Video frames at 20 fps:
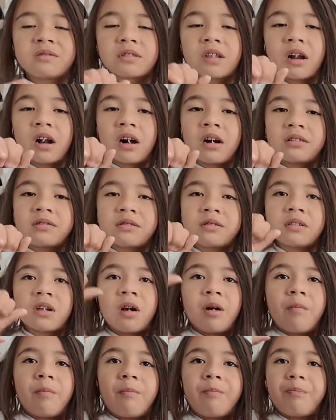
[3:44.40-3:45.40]
This is like
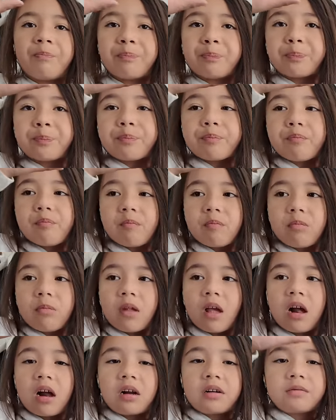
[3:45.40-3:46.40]
cake.
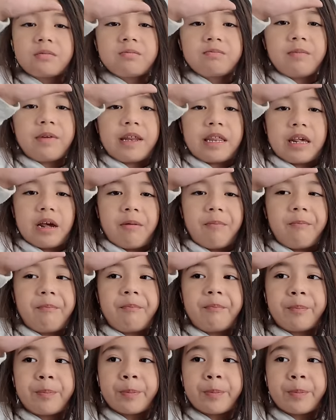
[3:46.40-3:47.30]
Oh.